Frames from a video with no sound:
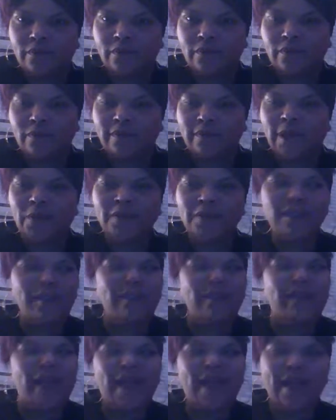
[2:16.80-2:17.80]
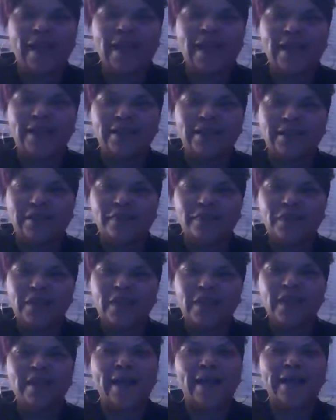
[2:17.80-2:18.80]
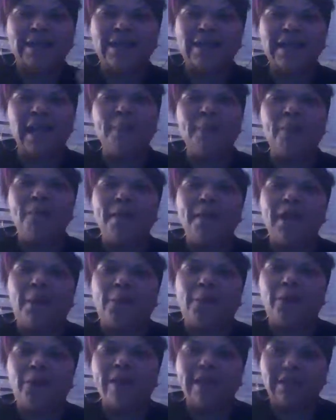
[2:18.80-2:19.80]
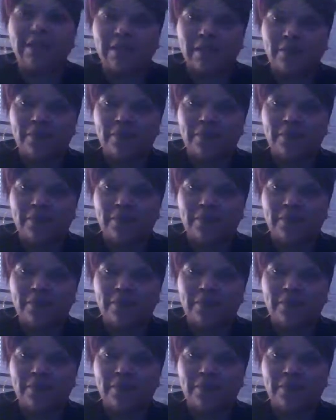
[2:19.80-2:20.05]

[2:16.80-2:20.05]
They was designed like to keep them in a prison,